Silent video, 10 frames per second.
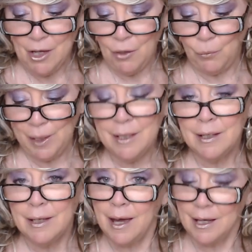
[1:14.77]

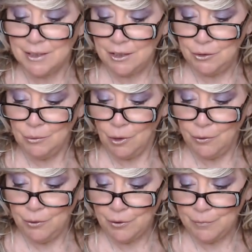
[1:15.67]
Winc has a new
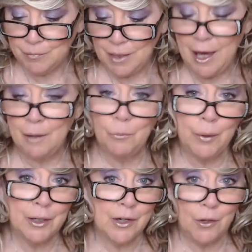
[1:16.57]
owner and
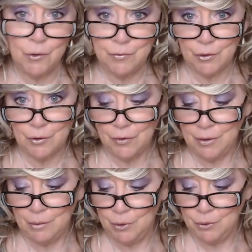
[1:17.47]
we're over
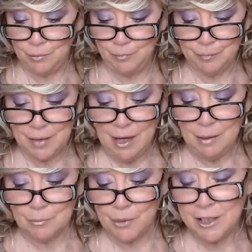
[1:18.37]
the moon.
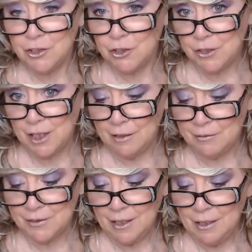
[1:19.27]
Brace
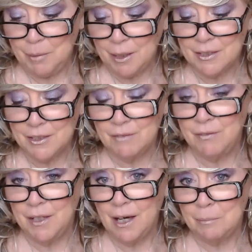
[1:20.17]
yourselves because the
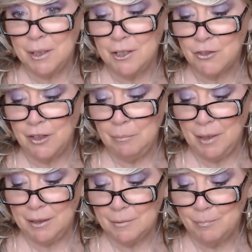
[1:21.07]
VIP
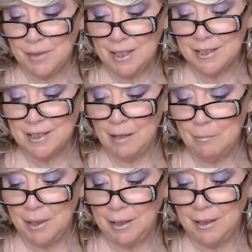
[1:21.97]
treatment is
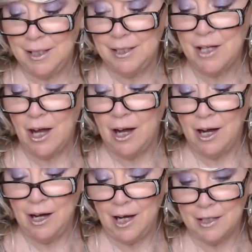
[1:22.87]
coming in
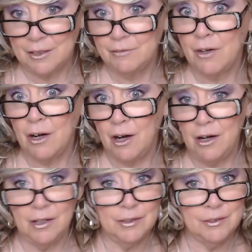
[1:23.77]
hot for
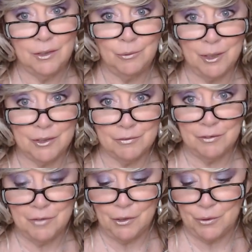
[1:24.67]
all you
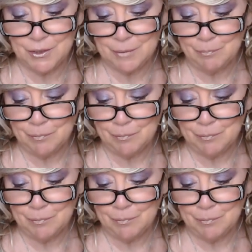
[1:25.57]
wonderful folks.